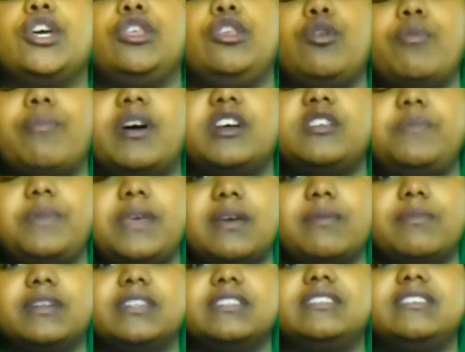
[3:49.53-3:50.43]
you must
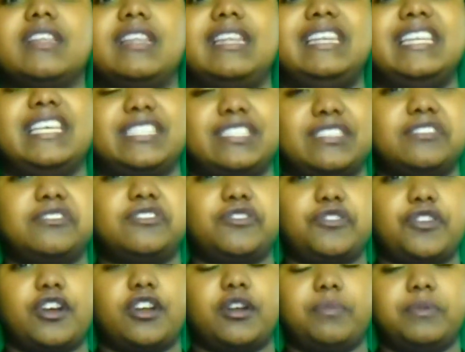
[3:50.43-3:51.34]
be able to listen
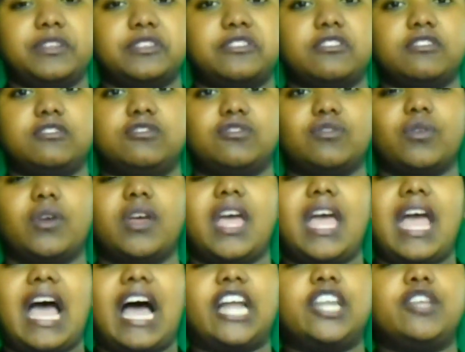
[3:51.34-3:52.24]
to the other person too,
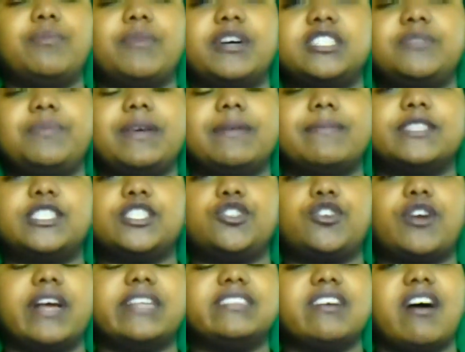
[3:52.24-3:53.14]
and you must be able to
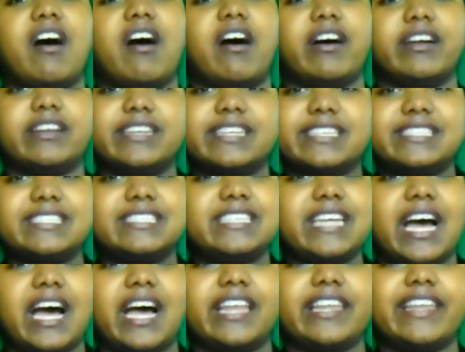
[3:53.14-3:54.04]
try to
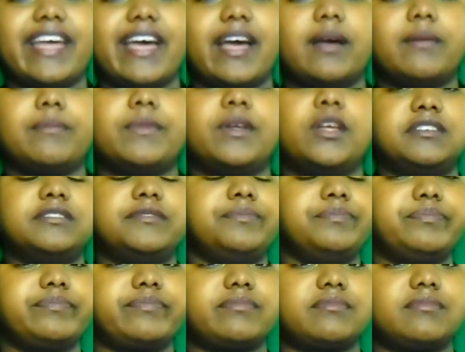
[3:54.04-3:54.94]
understand
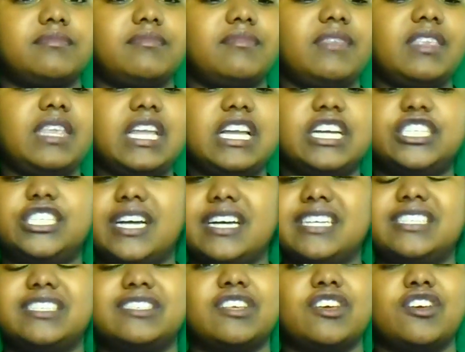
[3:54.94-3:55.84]
them.
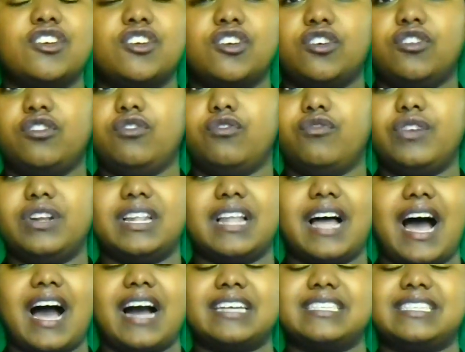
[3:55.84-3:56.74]
Just
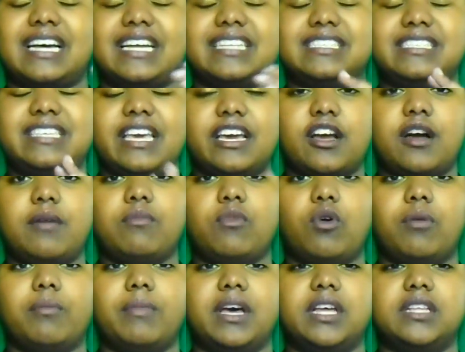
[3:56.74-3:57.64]
relax and take a
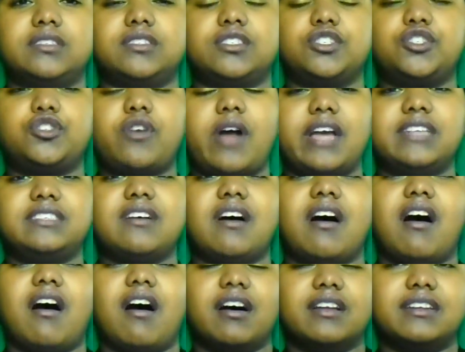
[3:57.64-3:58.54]
moment to try to
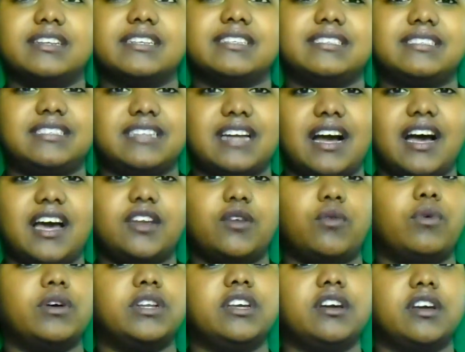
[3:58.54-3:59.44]

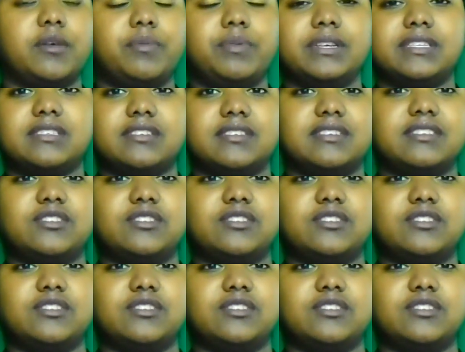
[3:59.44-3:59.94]
understand what the other person